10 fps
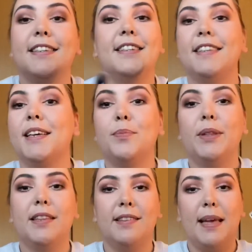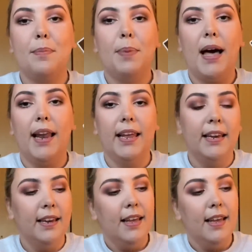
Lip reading: sticking with the same palette.